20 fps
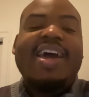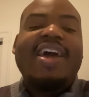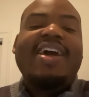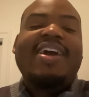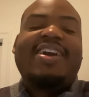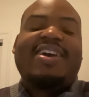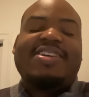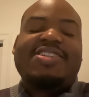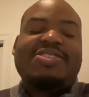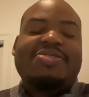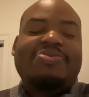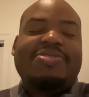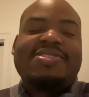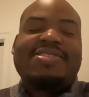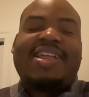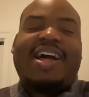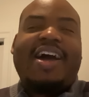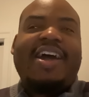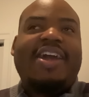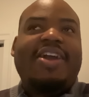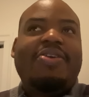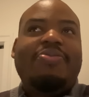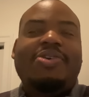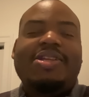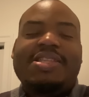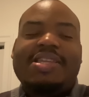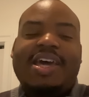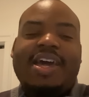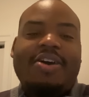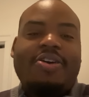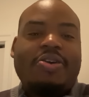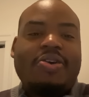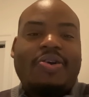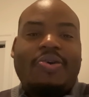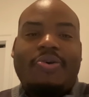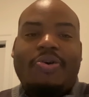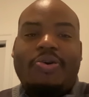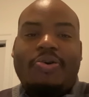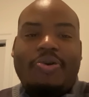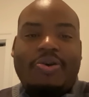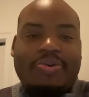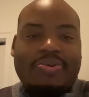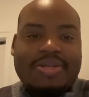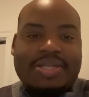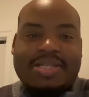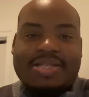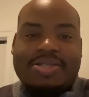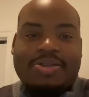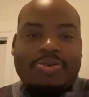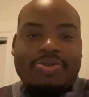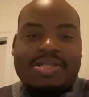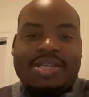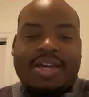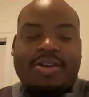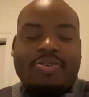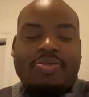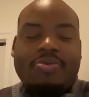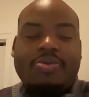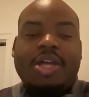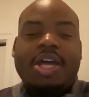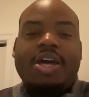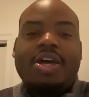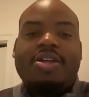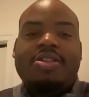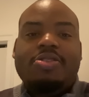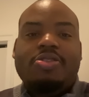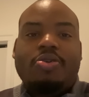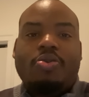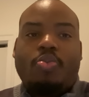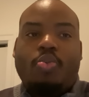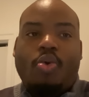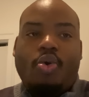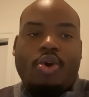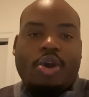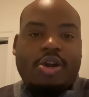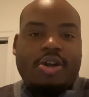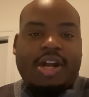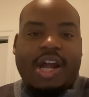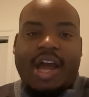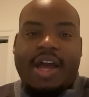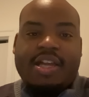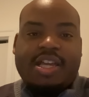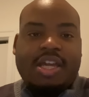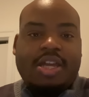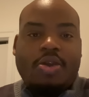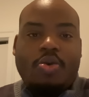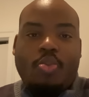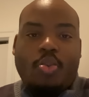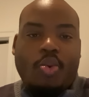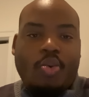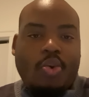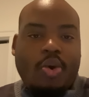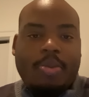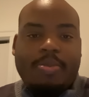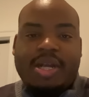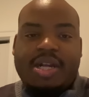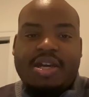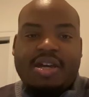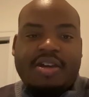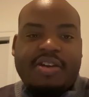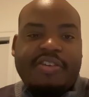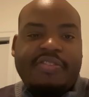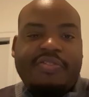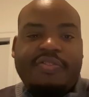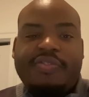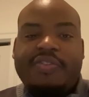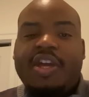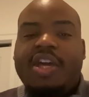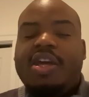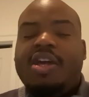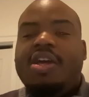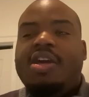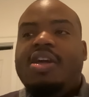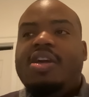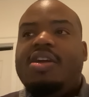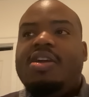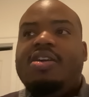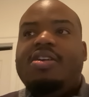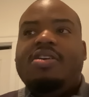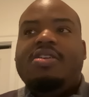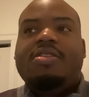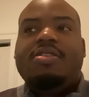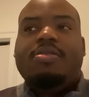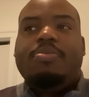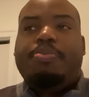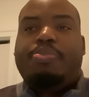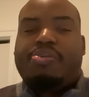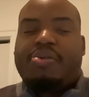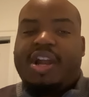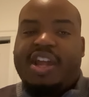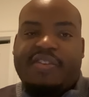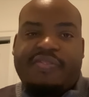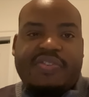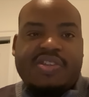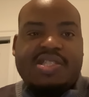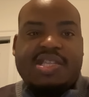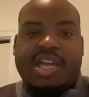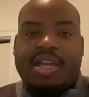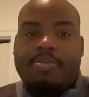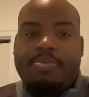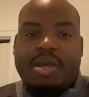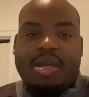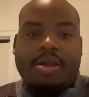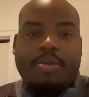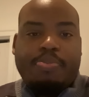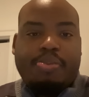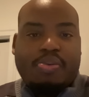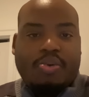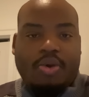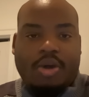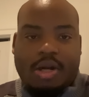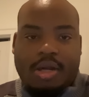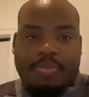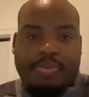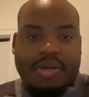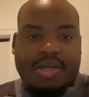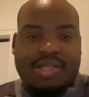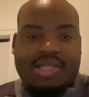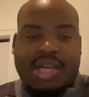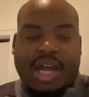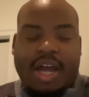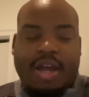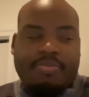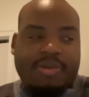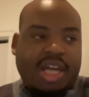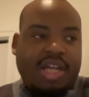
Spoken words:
Because she was like, what the hell going on with this hotel? The water not getting warm enough. Breakfast ain't being brought up on time.